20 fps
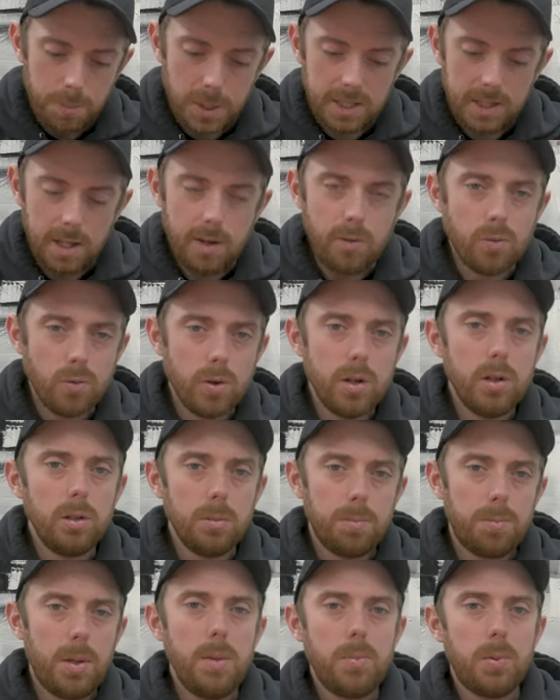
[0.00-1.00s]
but they're
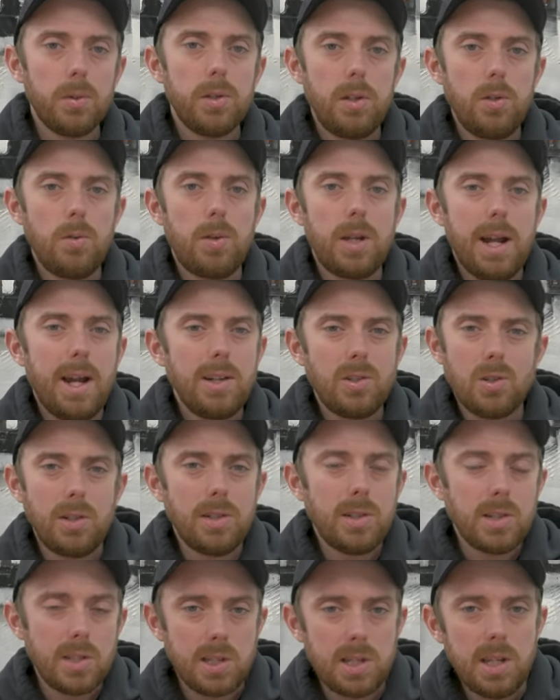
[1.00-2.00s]
real people that you can
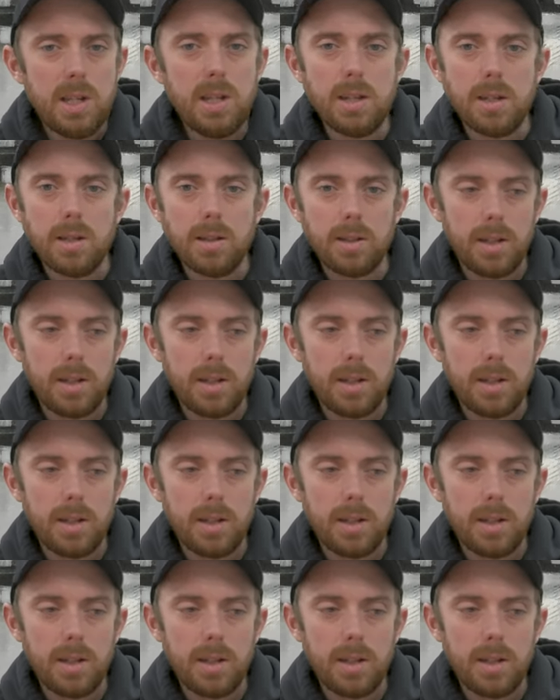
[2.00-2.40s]
actually see.